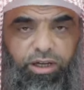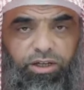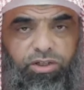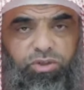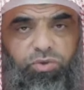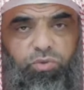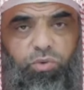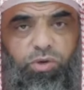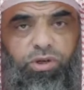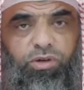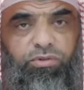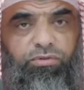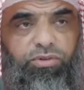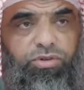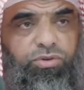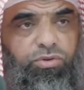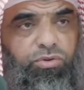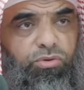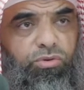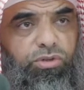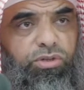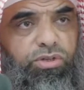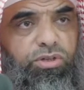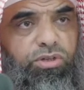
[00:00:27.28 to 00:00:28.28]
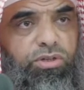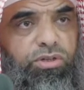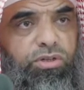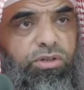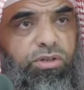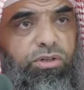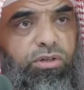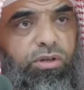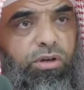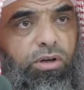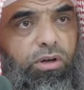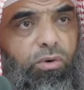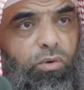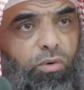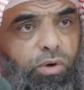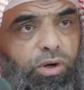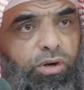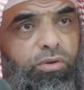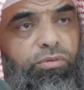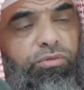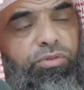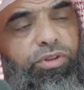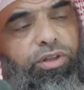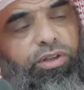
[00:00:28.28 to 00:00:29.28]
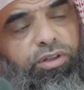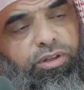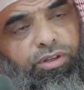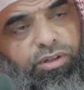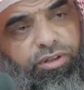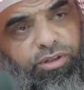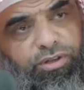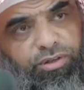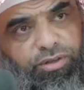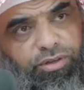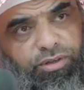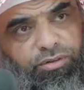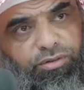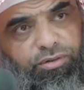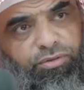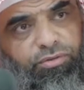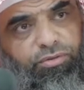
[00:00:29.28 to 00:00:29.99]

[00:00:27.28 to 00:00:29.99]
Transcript: It's one of the surahs, uh, one of the uh,